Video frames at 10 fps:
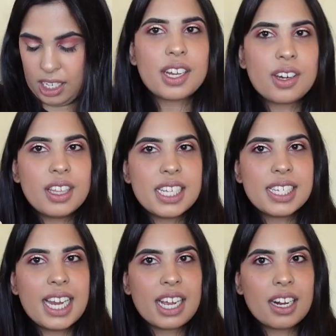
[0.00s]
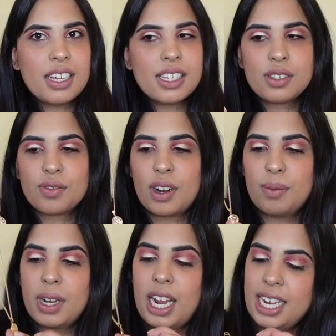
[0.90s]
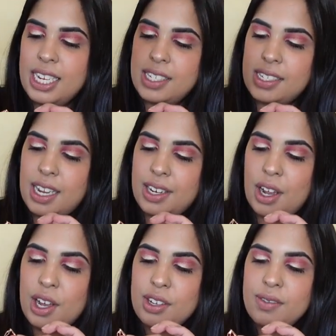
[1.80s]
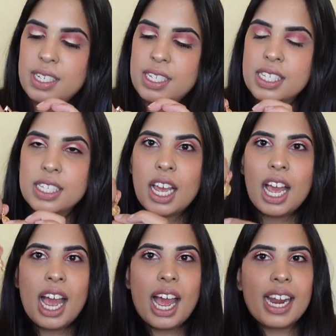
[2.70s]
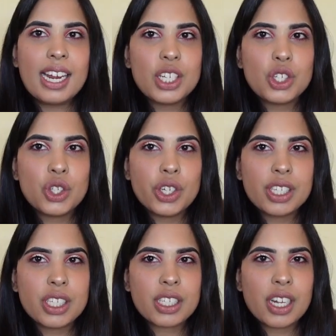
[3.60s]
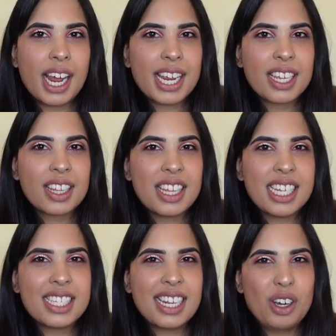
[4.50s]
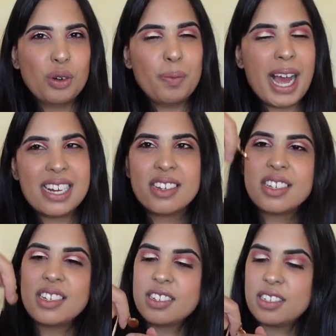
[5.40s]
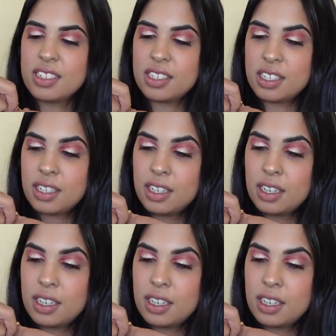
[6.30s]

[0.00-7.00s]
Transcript: I got this necklace from Liars and Lovers and it's just like this little pendant